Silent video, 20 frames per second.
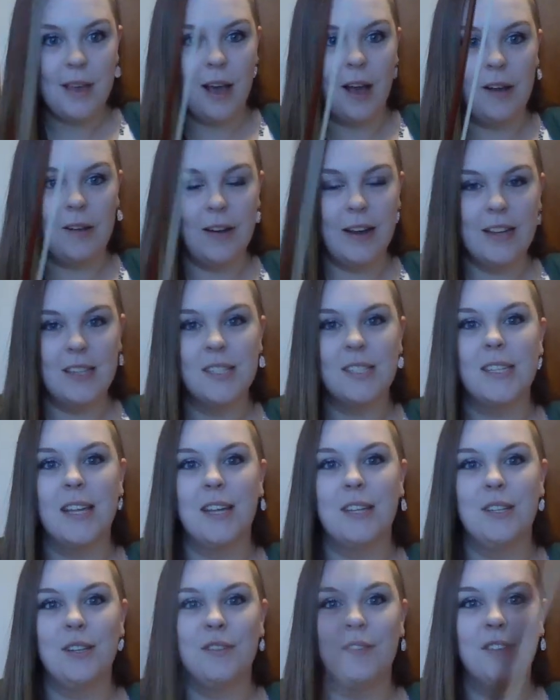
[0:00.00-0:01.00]
All right,
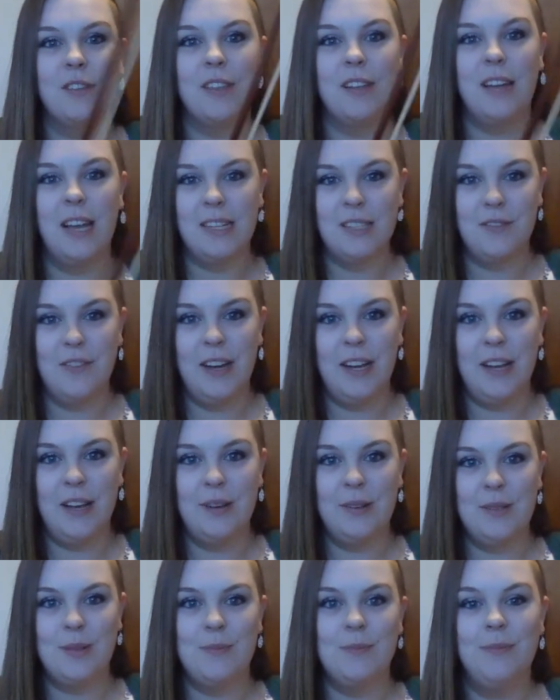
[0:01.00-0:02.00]
stay tuned for the next
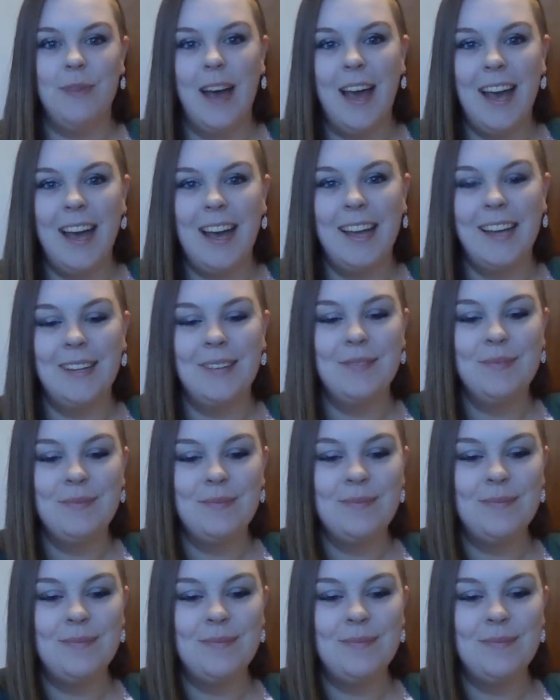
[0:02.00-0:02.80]
videos. Bye.